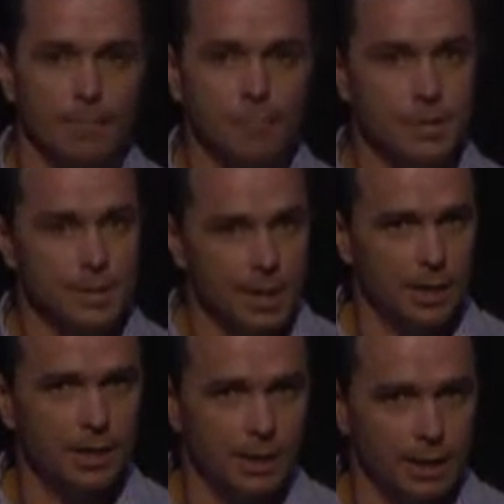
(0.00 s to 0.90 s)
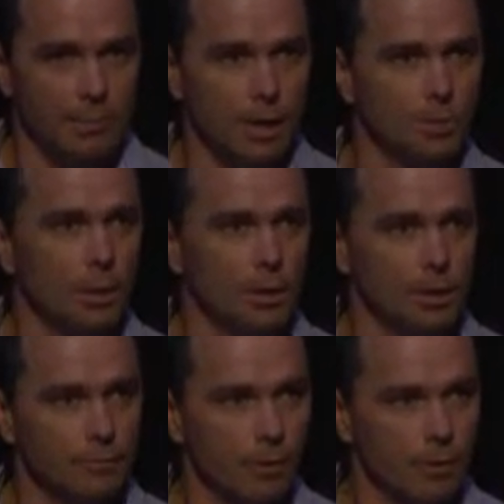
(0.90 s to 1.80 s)
Particularly in a mobile
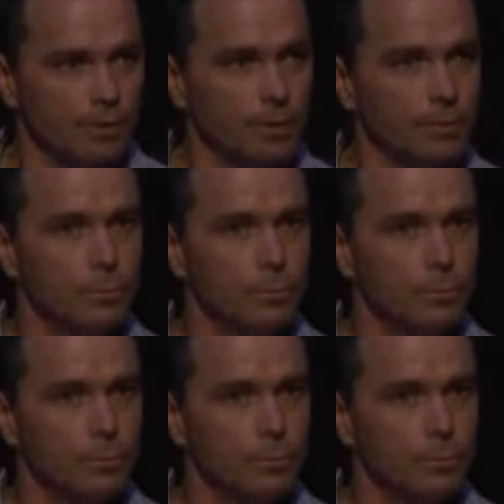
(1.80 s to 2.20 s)
environment